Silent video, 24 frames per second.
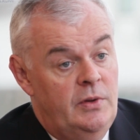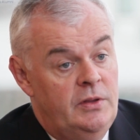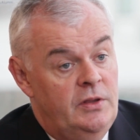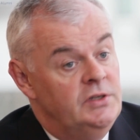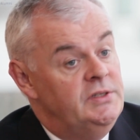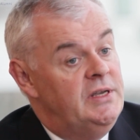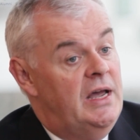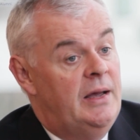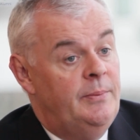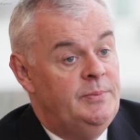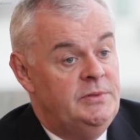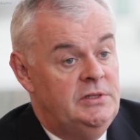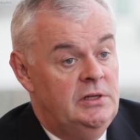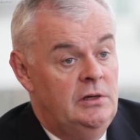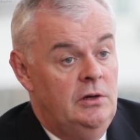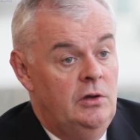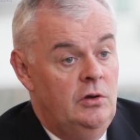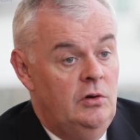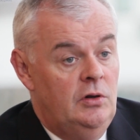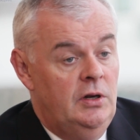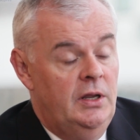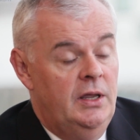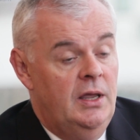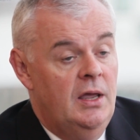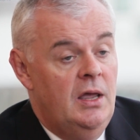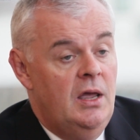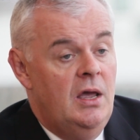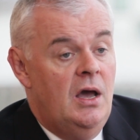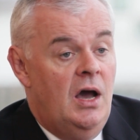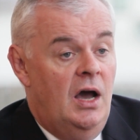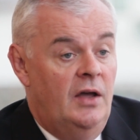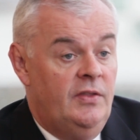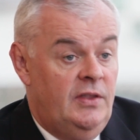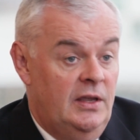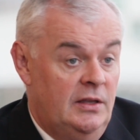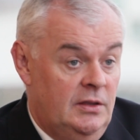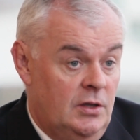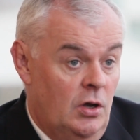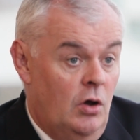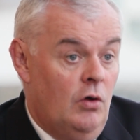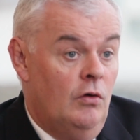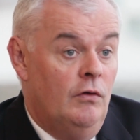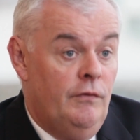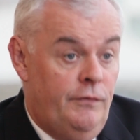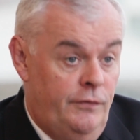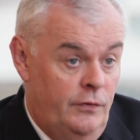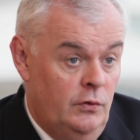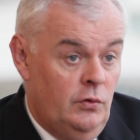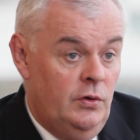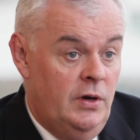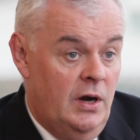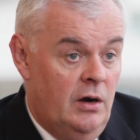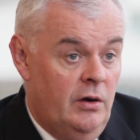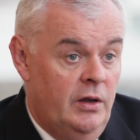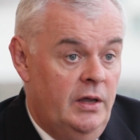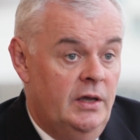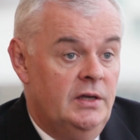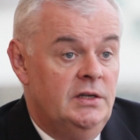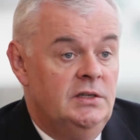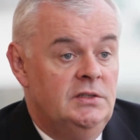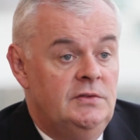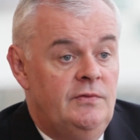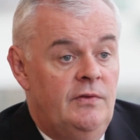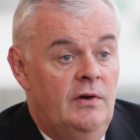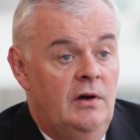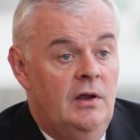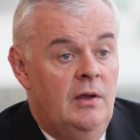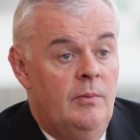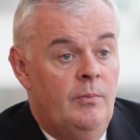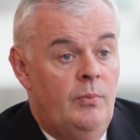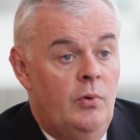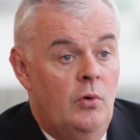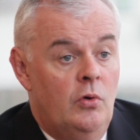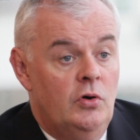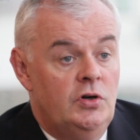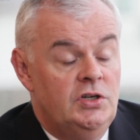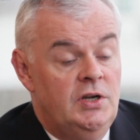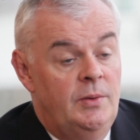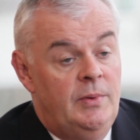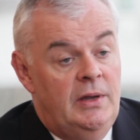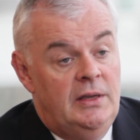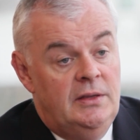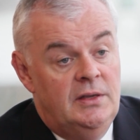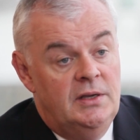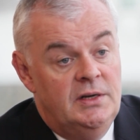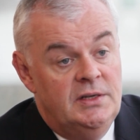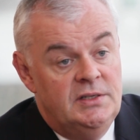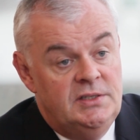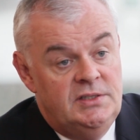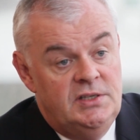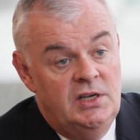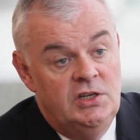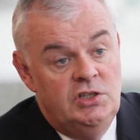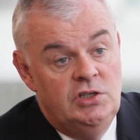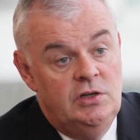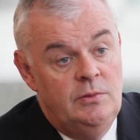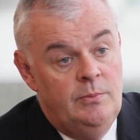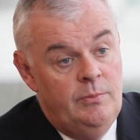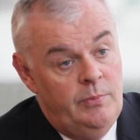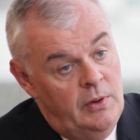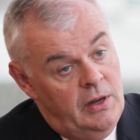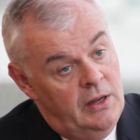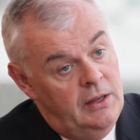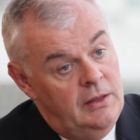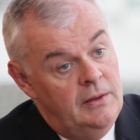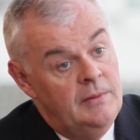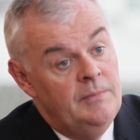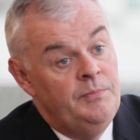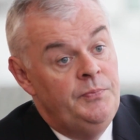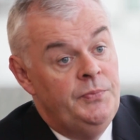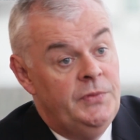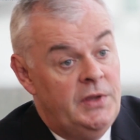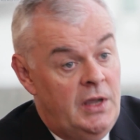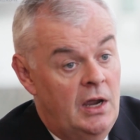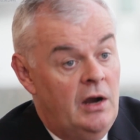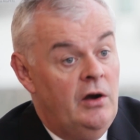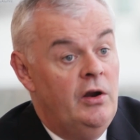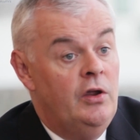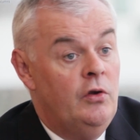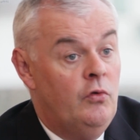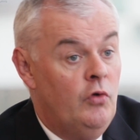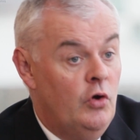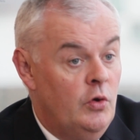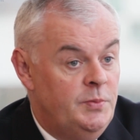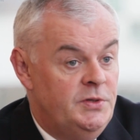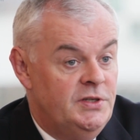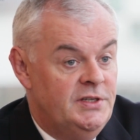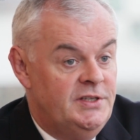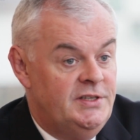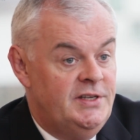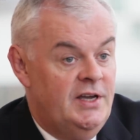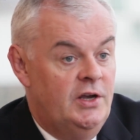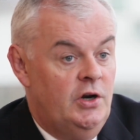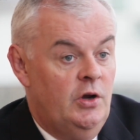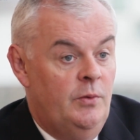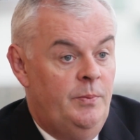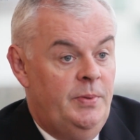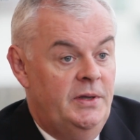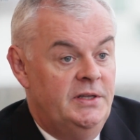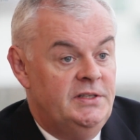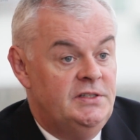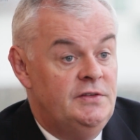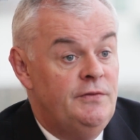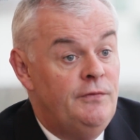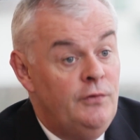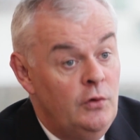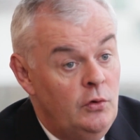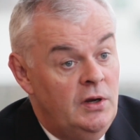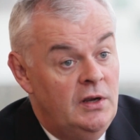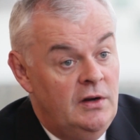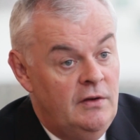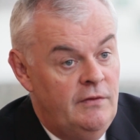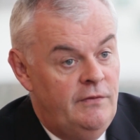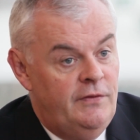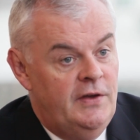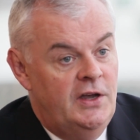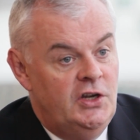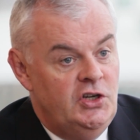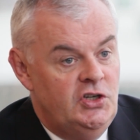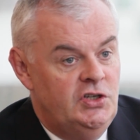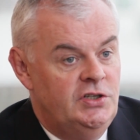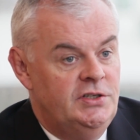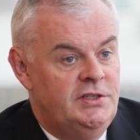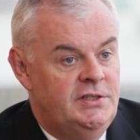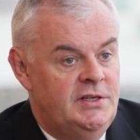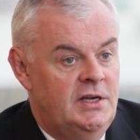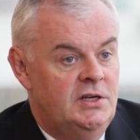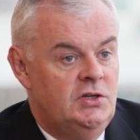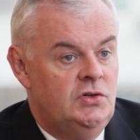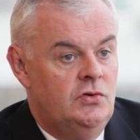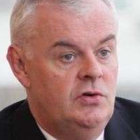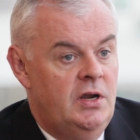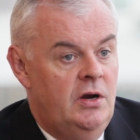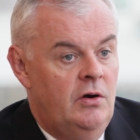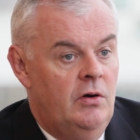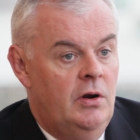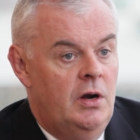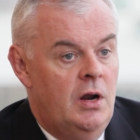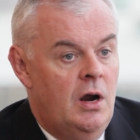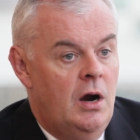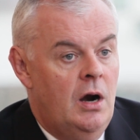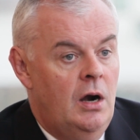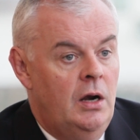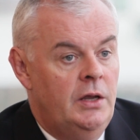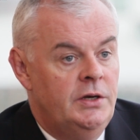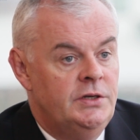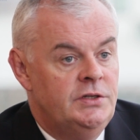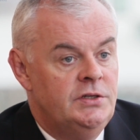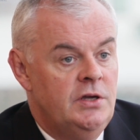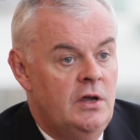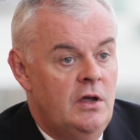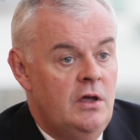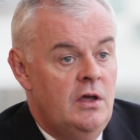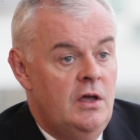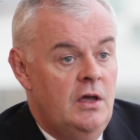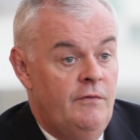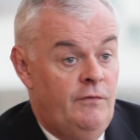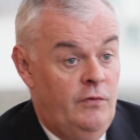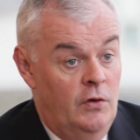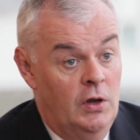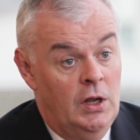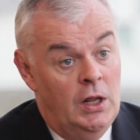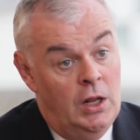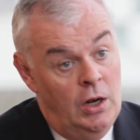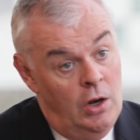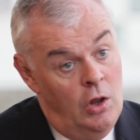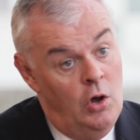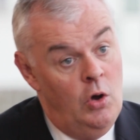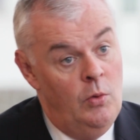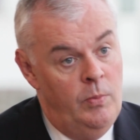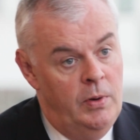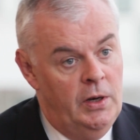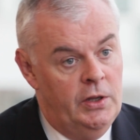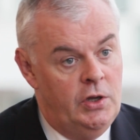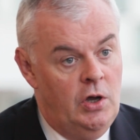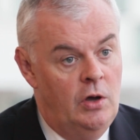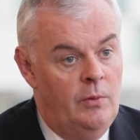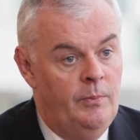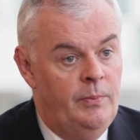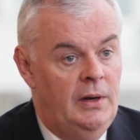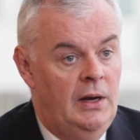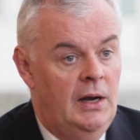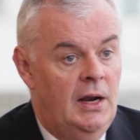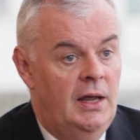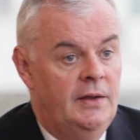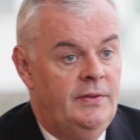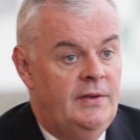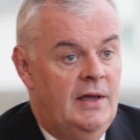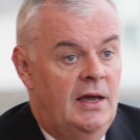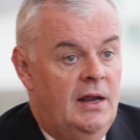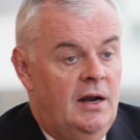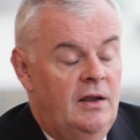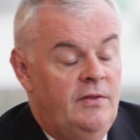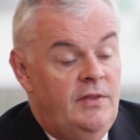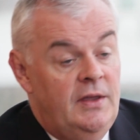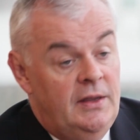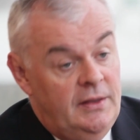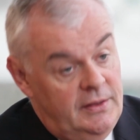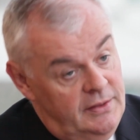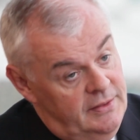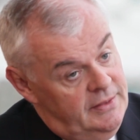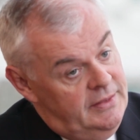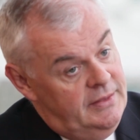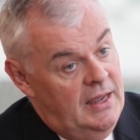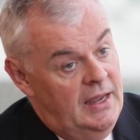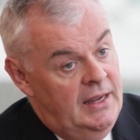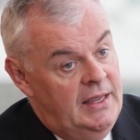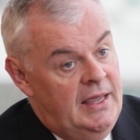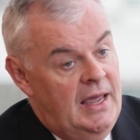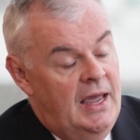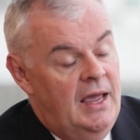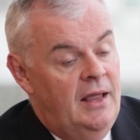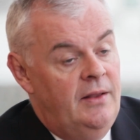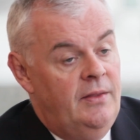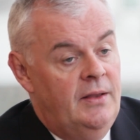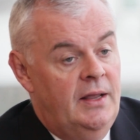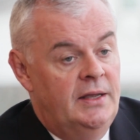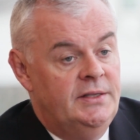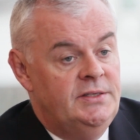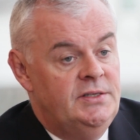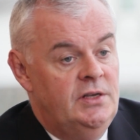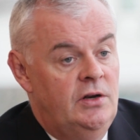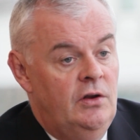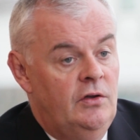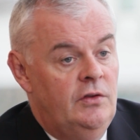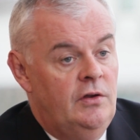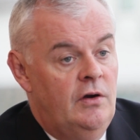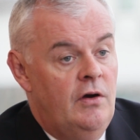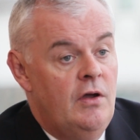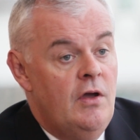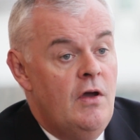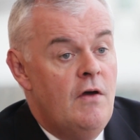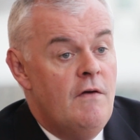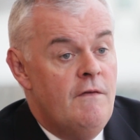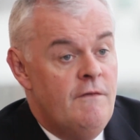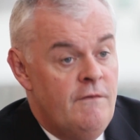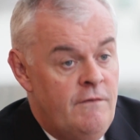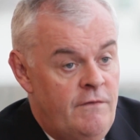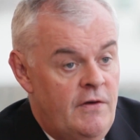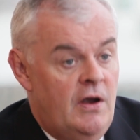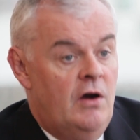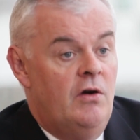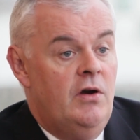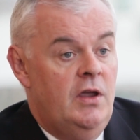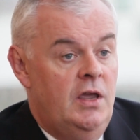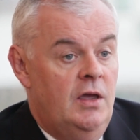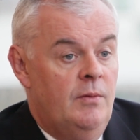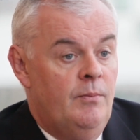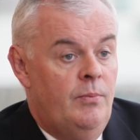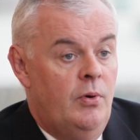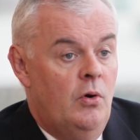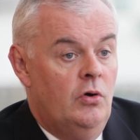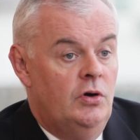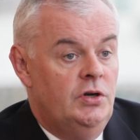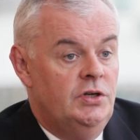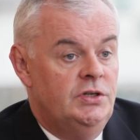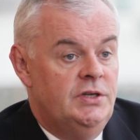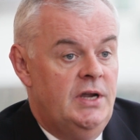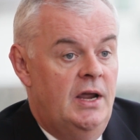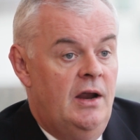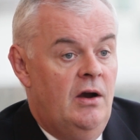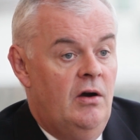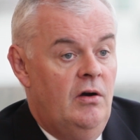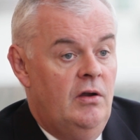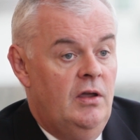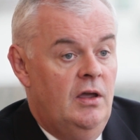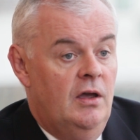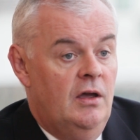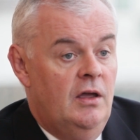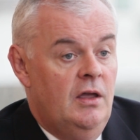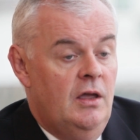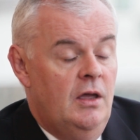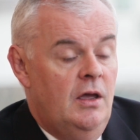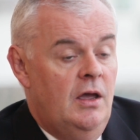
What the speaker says: there's absolutely, I think the whole food area is very important. I mean, the decision by Kerry Group to set up its food innovation center here in Ireland for a global company like that, I think, again, that's another very important area